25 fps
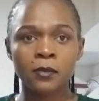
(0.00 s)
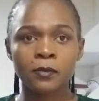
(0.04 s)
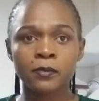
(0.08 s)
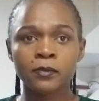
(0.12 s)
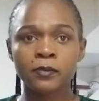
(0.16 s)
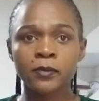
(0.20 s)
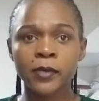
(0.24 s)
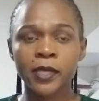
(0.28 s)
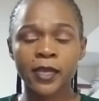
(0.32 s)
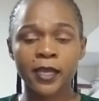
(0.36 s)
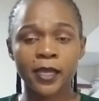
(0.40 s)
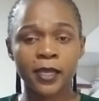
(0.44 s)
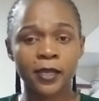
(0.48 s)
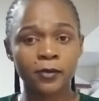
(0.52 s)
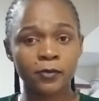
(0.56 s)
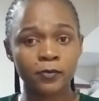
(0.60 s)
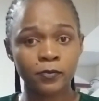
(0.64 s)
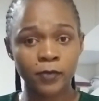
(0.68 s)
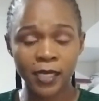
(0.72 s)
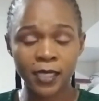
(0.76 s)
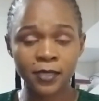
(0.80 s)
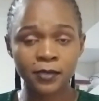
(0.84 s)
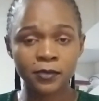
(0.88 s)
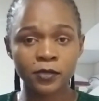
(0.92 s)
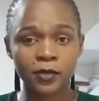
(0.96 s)
The
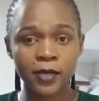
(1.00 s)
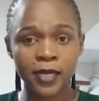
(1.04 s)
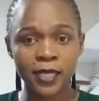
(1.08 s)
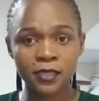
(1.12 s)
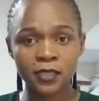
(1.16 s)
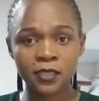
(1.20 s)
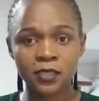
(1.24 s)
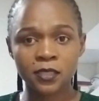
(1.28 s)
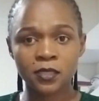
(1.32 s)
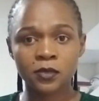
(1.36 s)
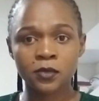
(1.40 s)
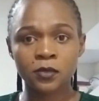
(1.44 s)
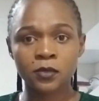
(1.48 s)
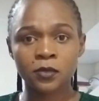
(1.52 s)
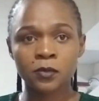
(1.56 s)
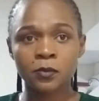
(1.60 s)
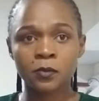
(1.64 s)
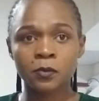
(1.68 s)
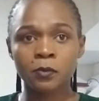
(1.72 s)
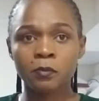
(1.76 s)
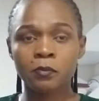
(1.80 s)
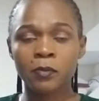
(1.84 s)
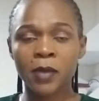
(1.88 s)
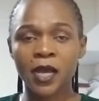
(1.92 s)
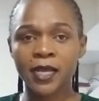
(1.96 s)
real dress
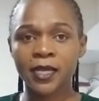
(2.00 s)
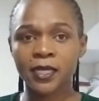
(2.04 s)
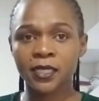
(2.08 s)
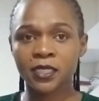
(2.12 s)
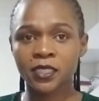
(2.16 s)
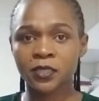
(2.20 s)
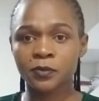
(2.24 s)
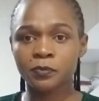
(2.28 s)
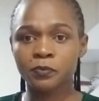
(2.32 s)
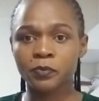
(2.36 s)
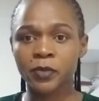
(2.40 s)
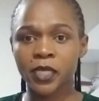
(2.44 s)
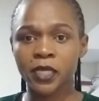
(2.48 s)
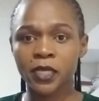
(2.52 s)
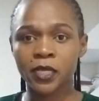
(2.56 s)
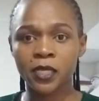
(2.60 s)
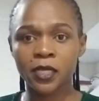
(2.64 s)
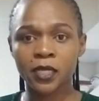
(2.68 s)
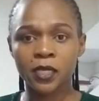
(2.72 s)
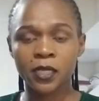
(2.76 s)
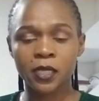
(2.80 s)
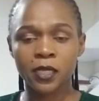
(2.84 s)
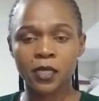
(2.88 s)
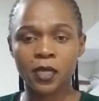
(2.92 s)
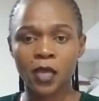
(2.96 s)
might
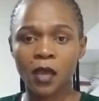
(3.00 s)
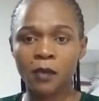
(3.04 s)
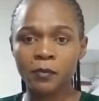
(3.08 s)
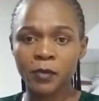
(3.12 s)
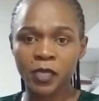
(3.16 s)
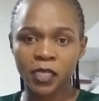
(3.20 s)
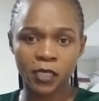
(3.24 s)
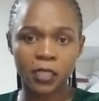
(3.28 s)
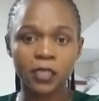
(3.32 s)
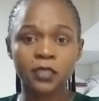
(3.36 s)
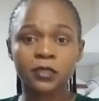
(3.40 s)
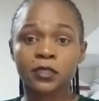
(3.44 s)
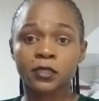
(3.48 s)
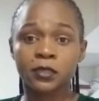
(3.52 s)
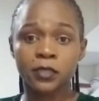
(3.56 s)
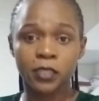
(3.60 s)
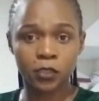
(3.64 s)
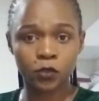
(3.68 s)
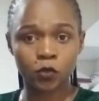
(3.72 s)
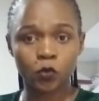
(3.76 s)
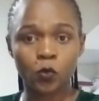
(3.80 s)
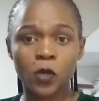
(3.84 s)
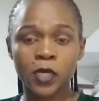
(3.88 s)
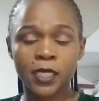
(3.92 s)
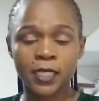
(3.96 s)
be, it's
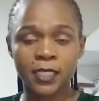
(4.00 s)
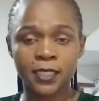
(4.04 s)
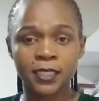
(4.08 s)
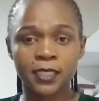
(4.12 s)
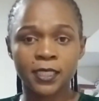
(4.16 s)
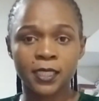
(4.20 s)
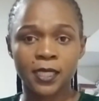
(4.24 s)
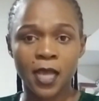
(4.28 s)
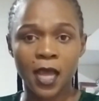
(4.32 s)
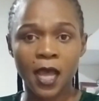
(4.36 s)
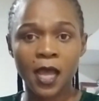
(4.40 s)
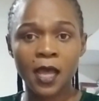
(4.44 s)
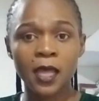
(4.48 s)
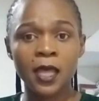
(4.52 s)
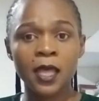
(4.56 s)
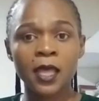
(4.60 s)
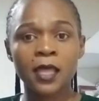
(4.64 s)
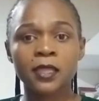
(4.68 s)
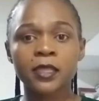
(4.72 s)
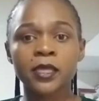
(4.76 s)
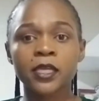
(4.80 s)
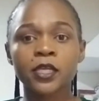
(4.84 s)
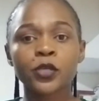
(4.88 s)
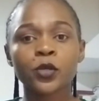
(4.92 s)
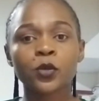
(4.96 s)
this quality, yeah?
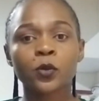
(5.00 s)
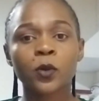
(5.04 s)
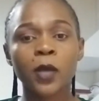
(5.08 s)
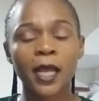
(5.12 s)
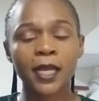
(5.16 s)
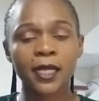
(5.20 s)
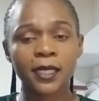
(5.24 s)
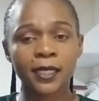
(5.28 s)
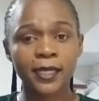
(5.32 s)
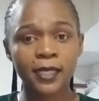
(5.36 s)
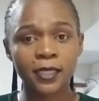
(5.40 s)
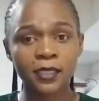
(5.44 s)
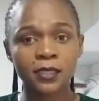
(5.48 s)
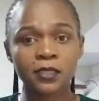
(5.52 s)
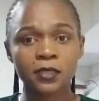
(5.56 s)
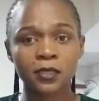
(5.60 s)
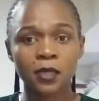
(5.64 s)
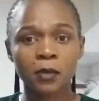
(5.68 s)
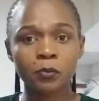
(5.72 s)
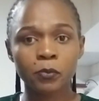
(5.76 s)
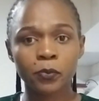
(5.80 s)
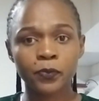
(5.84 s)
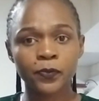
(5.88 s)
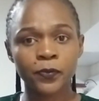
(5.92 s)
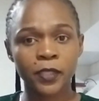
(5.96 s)
Then you can get
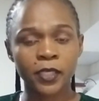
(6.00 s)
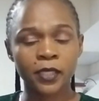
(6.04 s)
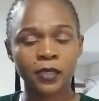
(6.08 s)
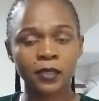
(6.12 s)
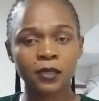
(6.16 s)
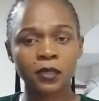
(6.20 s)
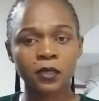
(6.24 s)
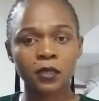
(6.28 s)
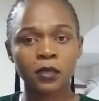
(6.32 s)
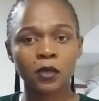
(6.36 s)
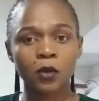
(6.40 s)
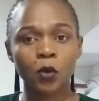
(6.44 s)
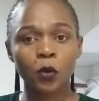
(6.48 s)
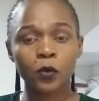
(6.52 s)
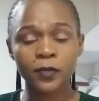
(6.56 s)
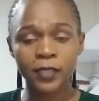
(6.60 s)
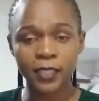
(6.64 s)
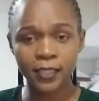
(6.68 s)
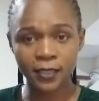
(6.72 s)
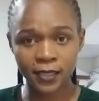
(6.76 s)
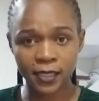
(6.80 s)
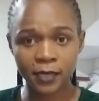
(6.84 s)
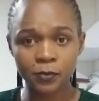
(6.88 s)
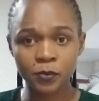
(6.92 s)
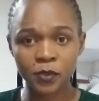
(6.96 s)
something on
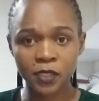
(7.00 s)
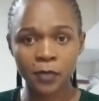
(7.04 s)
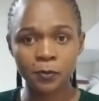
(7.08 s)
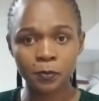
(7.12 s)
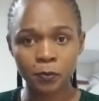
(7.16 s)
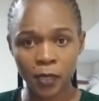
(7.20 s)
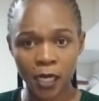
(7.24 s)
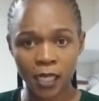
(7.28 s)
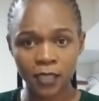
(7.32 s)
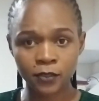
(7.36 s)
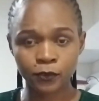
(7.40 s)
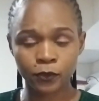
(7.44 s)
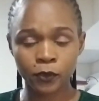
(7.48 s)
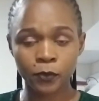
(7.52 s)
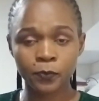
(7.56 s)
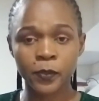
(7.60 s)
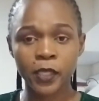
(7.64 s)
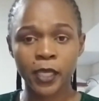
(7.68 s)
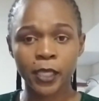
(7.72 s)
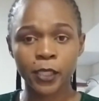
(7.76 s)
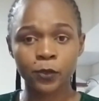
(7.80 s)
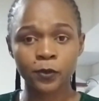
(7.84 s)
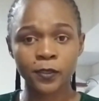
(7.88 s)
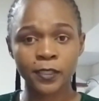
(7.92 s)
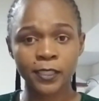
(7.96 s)
the same platform.
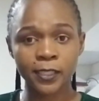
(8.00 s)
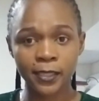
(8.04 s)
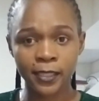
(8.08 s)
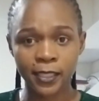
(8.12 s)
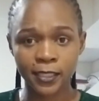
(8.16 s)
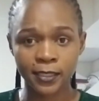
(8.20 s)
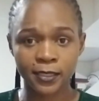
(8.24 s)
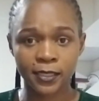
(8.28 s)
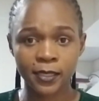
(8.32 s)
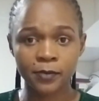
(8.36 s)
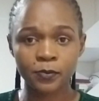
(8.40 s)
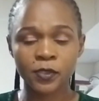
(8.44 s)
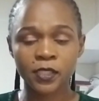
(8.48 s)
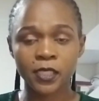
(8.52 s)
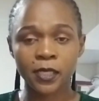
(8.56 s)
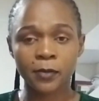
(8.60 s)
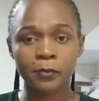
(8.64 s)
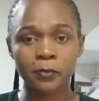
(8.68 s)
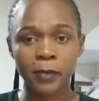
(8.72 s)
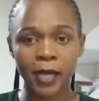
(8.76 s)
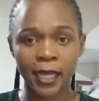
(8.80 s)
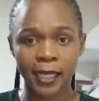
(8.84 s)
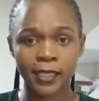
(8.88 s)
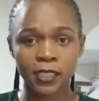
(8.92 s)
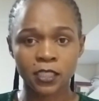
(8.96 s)
They're using the
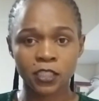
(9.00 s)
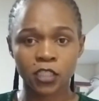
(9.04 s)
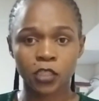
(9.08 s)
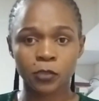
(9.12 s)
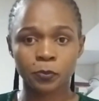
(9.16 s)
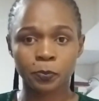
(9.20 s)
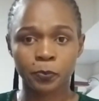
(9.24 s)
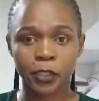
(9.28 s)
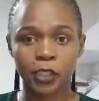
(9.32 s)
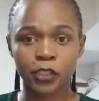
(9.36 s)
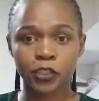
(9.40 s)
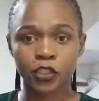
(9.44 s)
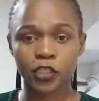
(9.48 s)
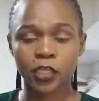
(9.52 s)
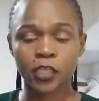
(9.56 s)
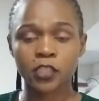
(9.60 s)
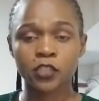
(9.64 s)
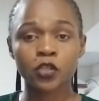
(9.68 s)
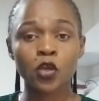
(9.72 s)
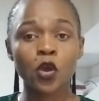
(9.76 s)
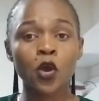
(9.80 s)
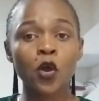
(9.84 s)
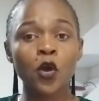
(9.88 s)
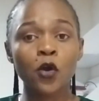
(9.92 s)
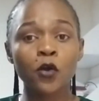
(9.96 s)
same marketing
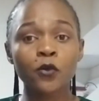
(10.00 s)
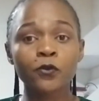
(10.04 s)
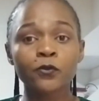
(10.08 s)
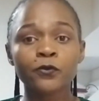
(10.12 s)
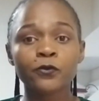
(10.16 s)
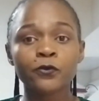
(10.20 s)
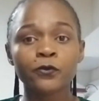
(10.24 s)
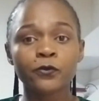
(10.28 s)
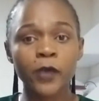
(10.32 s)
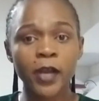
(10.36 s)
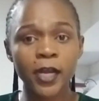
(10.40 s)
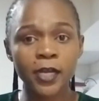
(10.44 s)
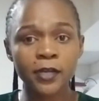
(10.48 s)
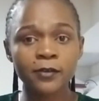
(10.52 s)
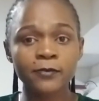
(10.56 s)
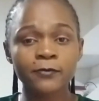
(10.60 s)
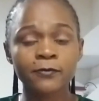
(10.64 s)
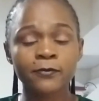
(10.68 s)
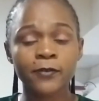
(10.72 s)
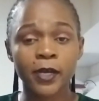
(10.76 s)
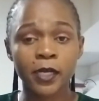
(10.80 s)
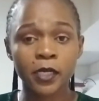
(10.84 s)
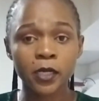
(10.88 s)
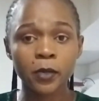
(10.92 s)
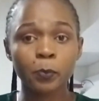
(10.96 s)
pictures of very,
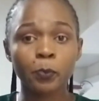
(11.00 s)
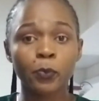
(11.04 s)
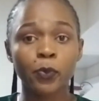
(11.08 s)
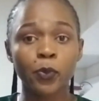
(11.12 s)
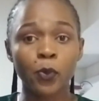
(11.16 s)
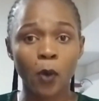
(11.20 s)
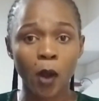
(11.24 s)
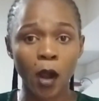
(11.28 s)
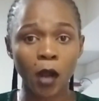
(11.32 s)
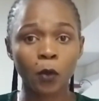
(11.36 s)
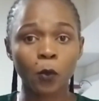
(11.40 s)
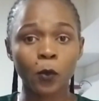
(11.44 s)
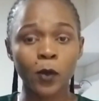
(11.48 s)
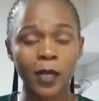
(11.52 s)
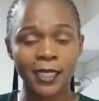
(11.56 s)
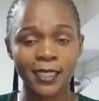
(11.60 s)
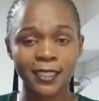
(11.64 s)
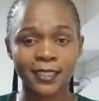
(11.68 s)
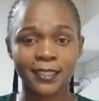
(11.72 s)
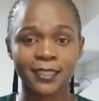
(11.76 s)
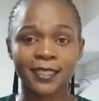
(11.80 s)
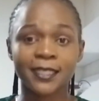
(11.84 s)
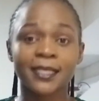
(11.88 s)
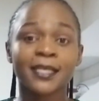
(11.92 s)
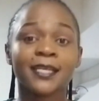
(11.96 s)
very poor
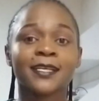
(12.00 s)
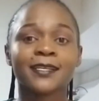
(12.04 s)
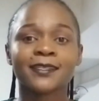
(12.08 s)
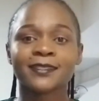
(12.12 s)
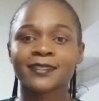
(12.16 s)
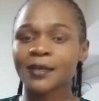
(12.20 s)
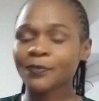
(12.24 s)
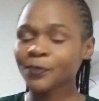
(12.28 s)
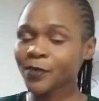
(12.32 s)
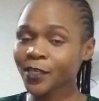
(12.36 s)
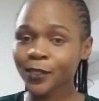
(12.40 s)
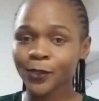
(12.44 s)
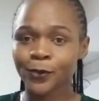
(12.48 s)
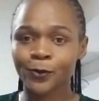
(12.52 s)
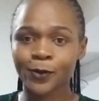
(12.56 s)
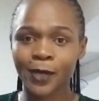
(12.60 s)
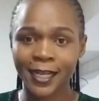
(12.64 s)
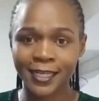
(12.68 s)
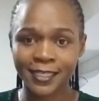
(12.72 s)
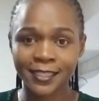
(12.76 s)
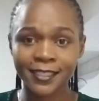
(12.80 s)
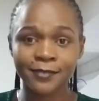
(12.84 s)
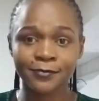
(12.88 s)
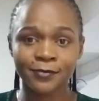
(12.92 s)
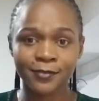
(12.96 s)
quality, something you
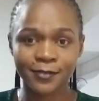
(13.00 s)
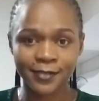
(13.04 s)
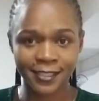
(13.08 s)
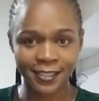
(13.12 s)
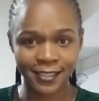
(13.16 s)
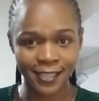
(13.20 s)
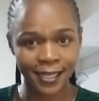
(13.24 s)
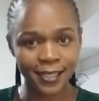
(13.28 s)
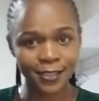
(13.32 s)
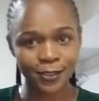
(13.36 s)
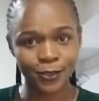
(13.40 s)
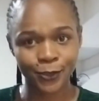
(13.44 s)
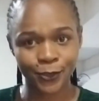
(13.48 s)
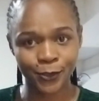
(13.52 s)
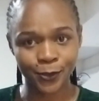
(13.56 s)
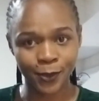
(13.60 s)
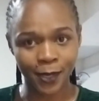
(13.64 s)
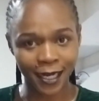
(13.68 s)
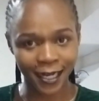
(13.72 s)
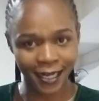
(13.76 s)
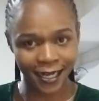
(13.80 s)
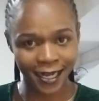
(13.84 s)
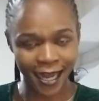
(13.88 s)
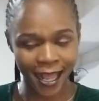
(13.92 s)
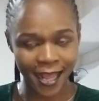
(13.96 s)
can't even sell to
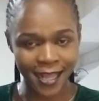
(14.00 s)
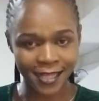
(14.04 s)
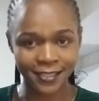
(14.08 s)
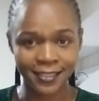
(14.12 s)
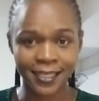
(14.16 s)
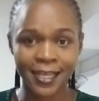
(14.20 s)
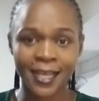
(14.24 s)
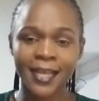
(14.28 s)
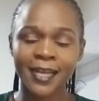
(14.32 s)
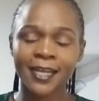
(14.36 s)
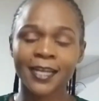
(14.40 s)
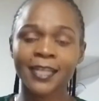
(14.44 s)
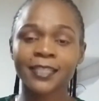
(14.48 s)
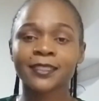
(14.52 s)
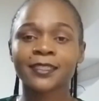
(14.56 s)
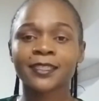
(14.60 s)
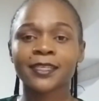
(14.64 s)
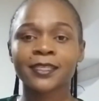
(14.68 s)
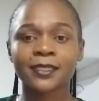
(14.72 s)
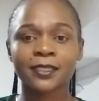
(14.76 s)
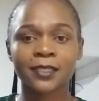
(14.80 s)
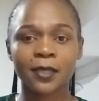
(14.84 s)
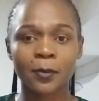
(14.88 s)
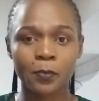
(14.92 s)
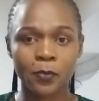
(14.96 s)
your clients. Let's
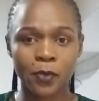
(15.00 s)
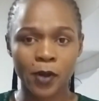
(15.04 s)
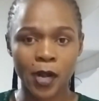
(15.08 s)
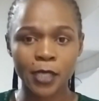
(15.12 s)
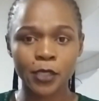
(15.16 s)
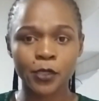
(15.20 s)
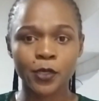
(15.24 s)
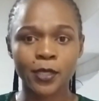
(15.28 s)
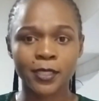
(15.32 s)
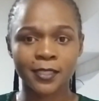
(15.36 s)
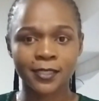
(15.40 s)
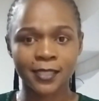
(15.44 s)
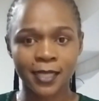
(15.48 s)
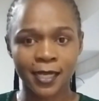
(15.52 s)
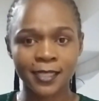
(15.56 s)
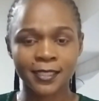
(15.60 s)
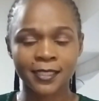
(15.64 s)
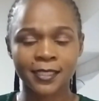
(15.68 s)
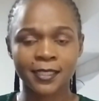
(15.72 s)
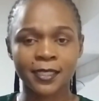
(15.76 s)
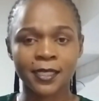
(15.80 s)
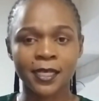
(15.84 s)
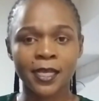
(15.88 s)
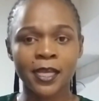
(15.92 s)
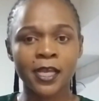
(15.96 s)
say it's a brand you're
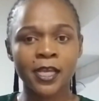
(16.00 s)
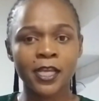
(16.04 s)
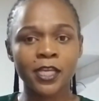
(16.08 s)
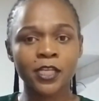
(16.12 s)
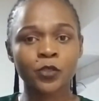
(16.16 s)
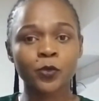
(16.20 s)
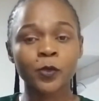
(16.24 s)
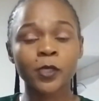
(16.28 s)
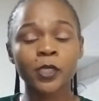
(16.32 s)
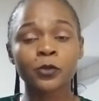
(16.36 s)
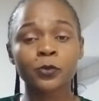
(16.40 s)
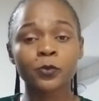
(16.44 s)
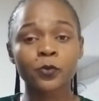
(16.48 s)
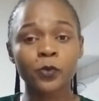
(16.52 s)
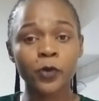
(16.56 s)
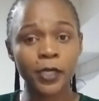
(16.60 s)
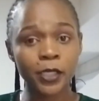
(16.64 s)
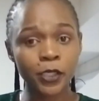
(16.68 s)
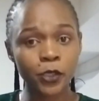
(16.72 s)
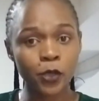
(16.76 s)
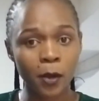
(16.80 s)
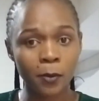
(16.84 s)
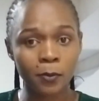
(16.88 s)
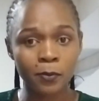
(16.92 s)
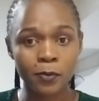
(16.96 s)
starting. It will
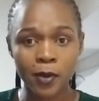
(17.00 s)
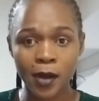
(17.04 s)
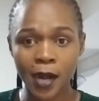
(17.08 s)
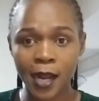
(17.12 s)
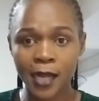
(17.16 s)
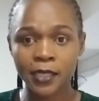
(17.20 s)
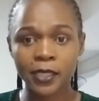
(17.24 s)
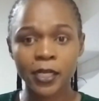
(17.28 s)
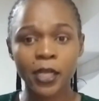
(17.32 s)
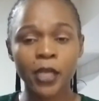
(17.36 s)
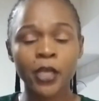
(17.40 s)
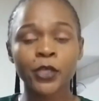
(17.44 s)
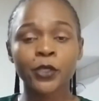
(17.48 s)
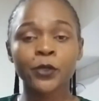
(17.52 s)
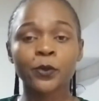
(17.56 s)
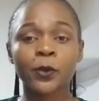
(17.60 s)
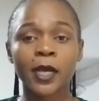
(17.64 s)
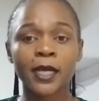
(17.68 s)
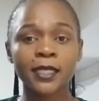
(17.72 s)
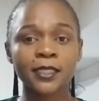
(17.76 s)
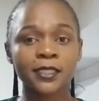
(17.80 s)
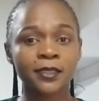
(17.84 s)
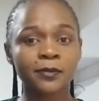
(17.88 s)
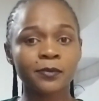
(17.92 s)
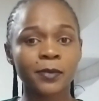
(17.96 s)
ruin your brand. You
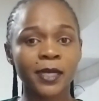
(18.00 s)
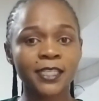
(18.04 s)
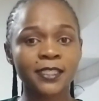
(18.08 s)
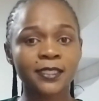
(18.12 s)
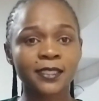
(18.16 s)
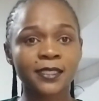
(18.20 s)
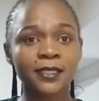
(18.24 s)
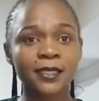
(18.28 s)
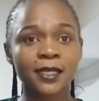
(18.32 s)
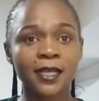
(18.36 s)
can't imagine,